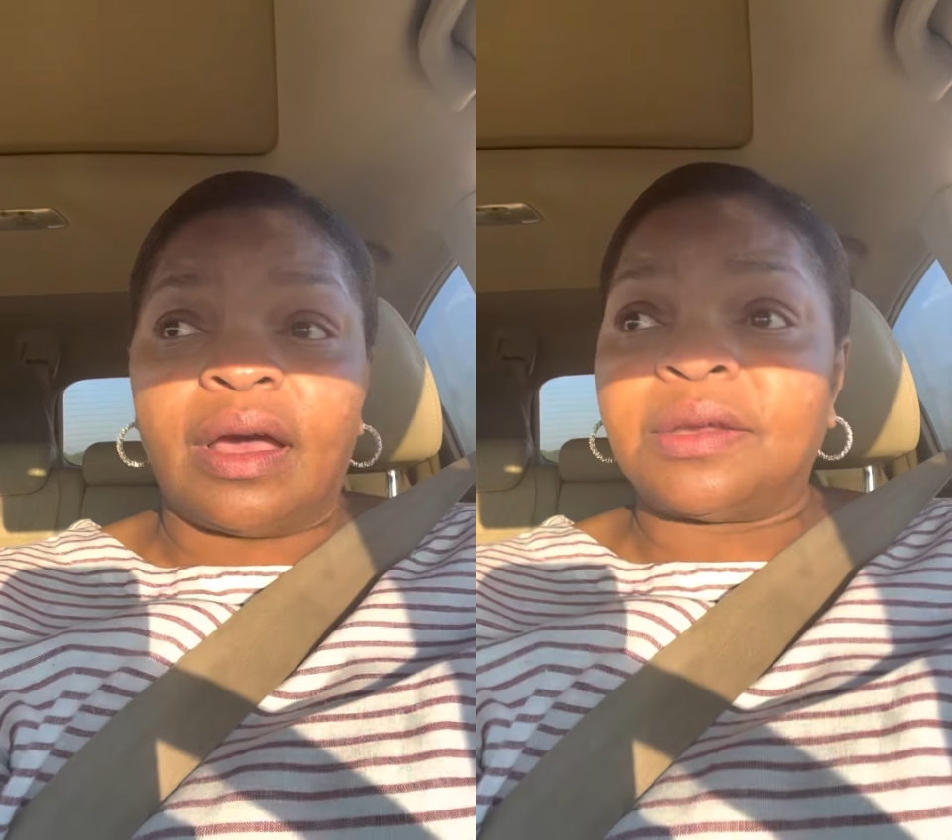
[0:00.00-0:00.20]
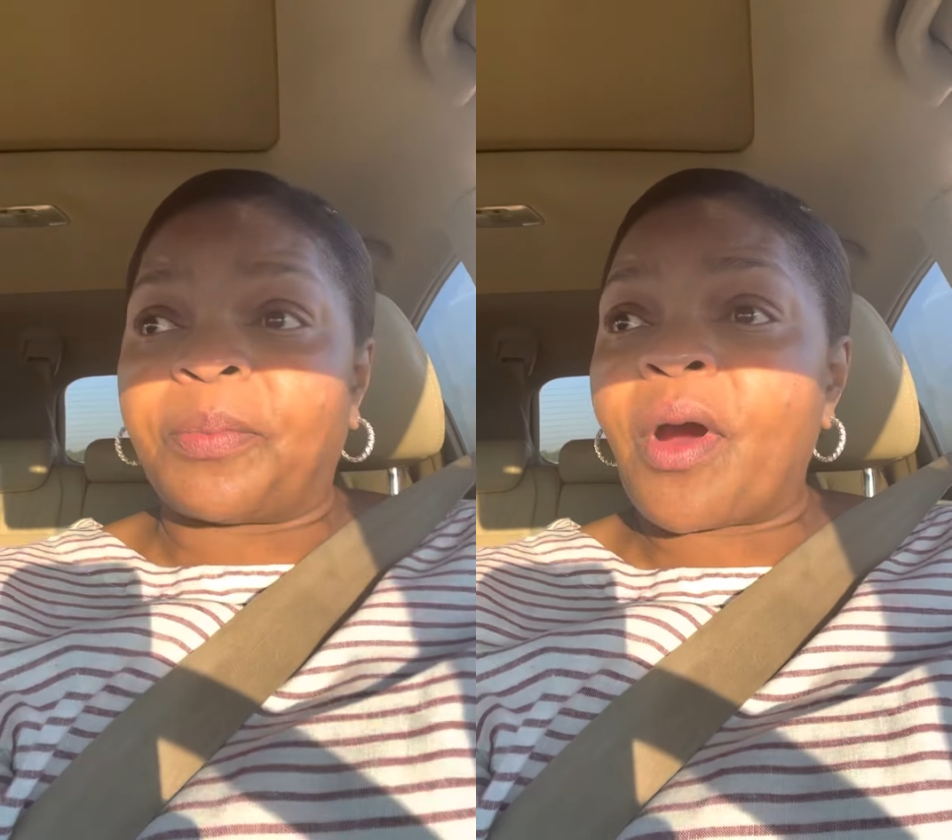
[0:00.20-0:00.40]

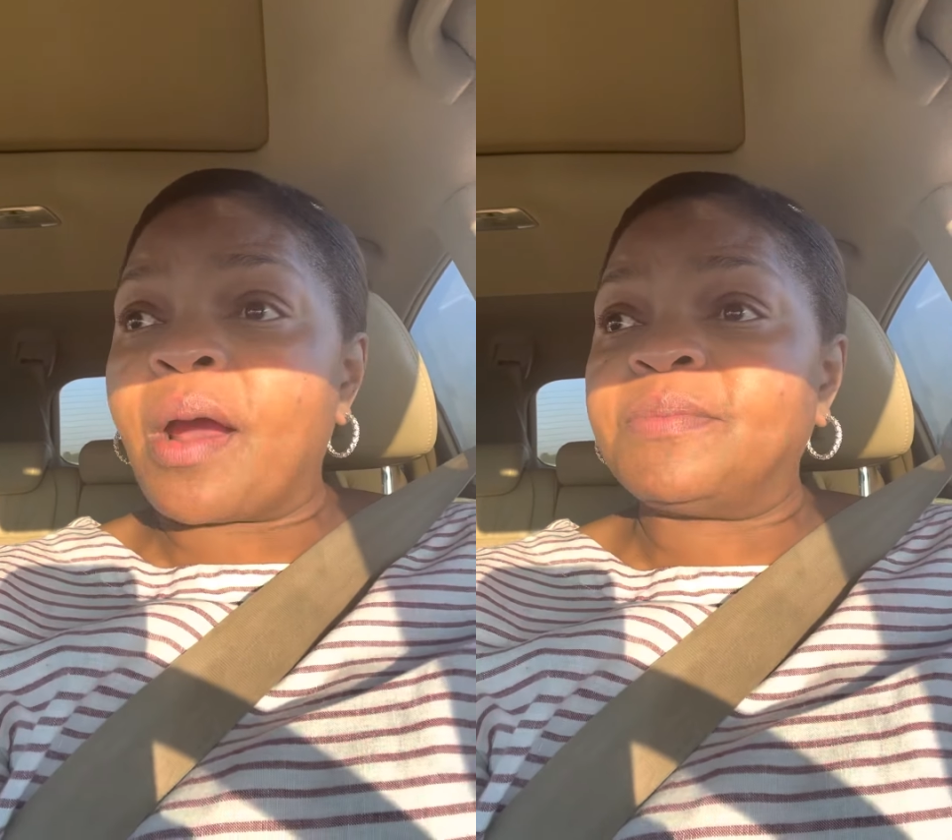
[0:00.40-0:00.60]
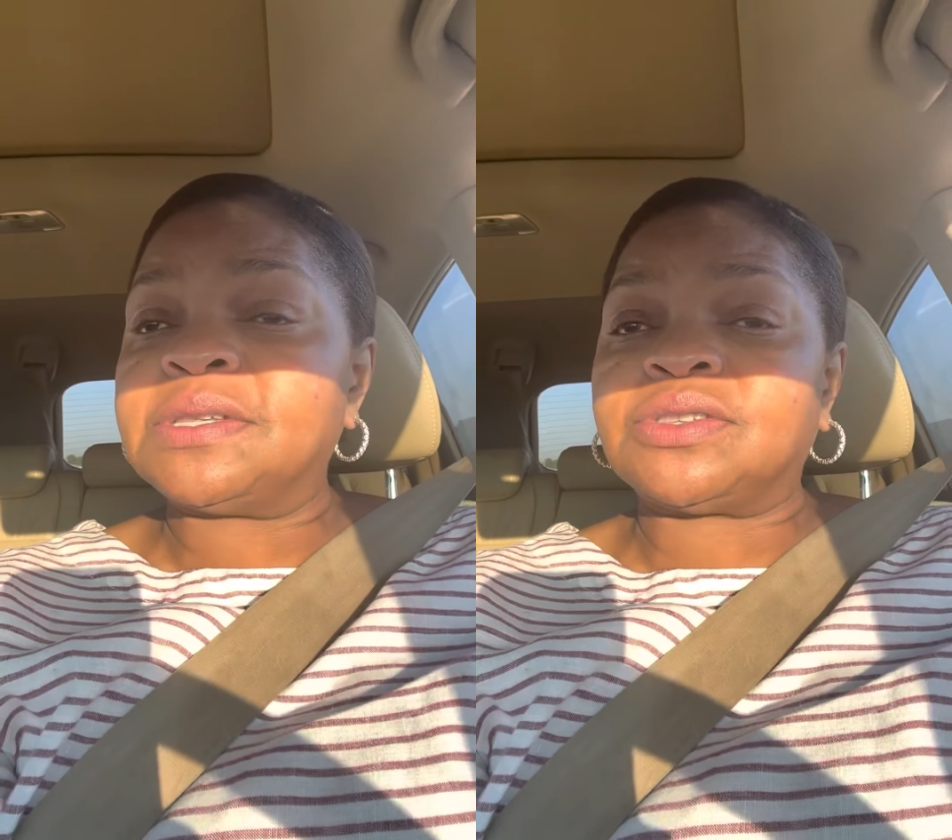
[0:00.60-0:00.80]

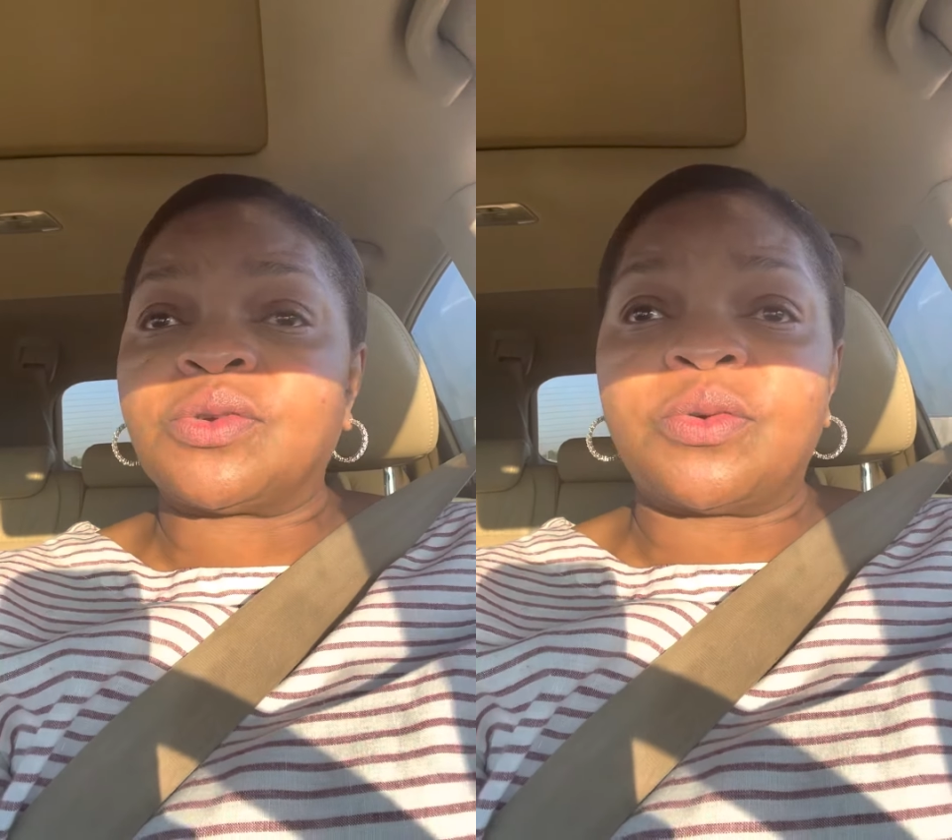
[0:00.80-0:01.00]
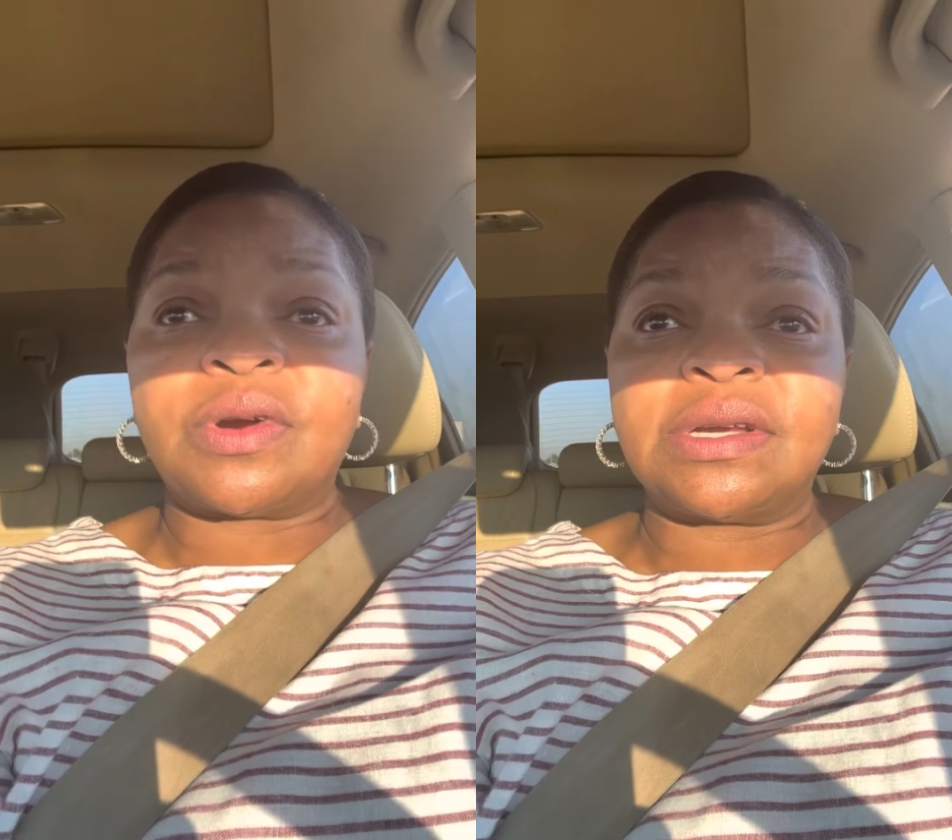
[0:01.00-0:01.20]
department
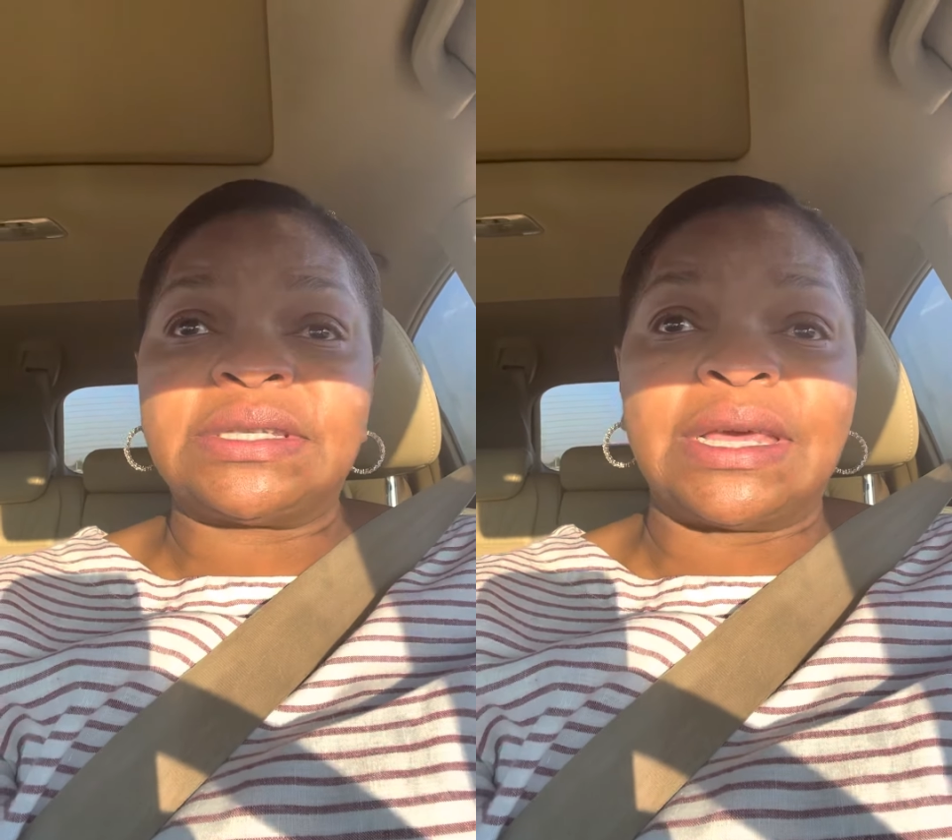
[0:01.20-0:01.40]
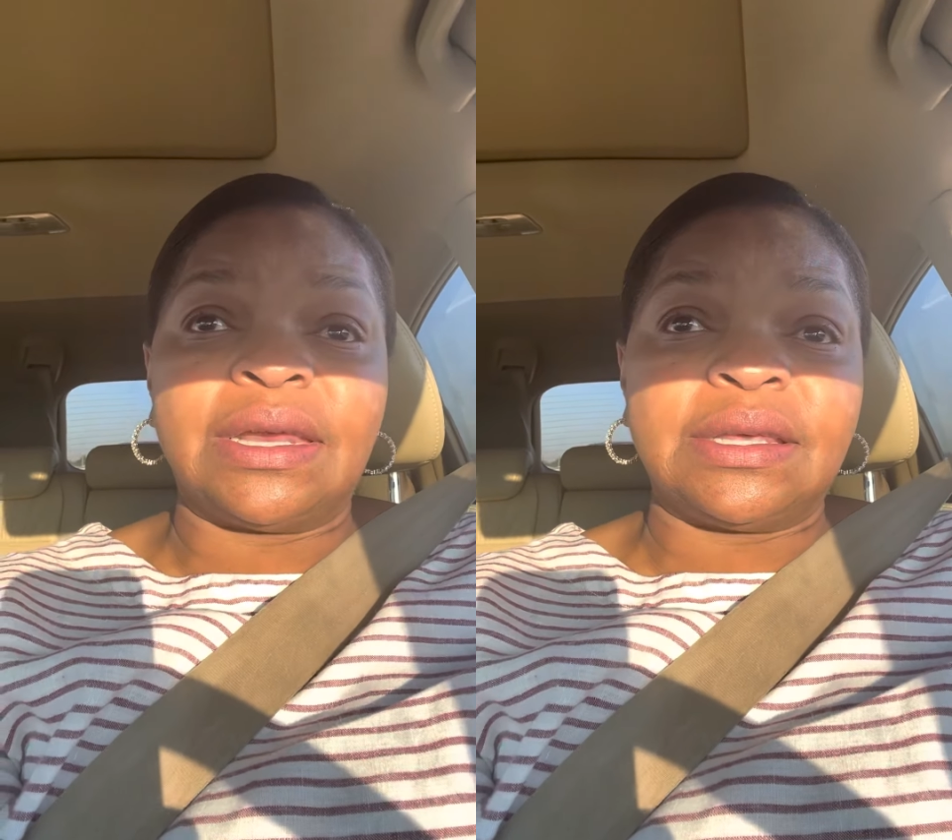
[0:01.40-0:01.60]
stores
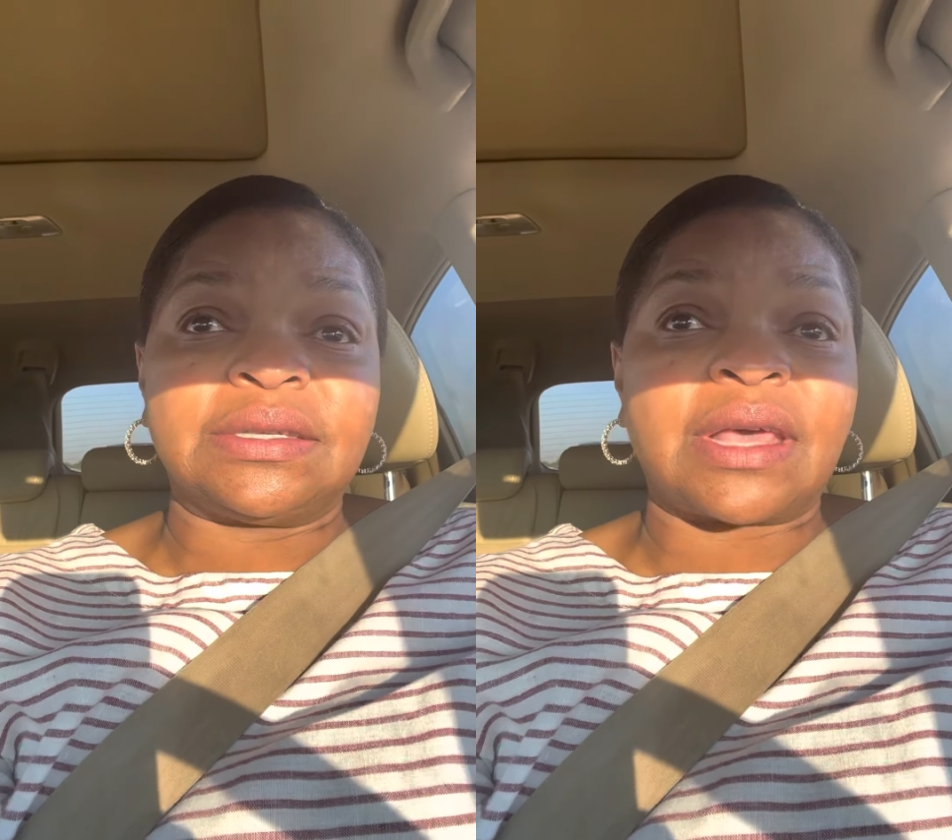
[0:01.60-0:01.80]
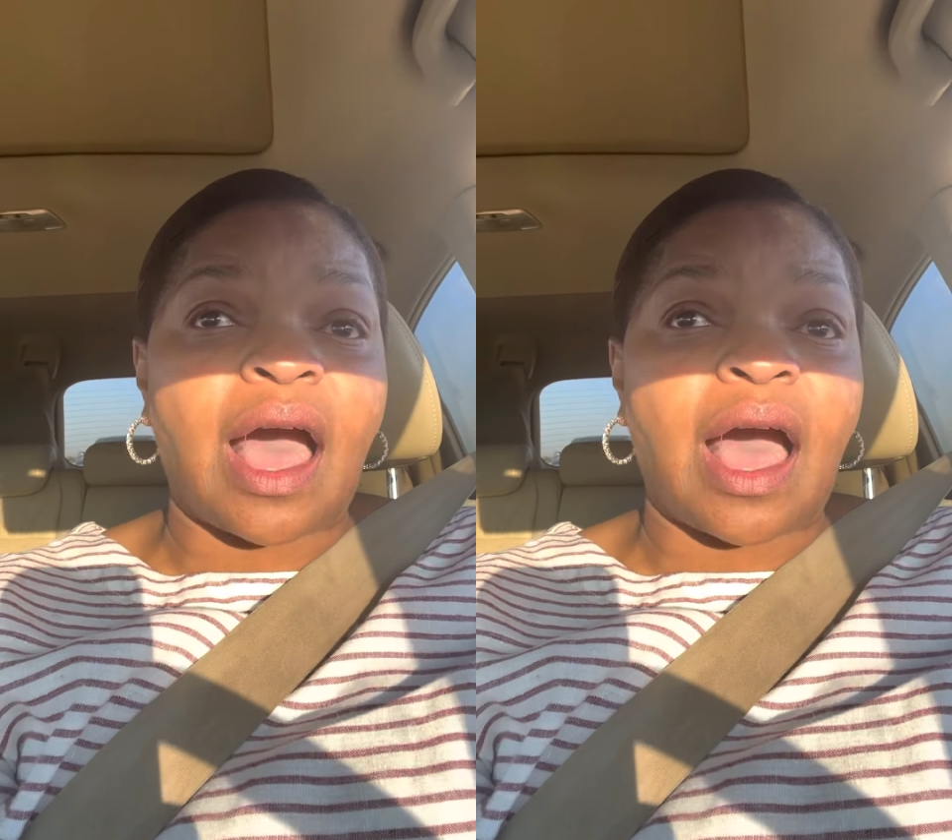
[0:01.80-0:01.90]
and is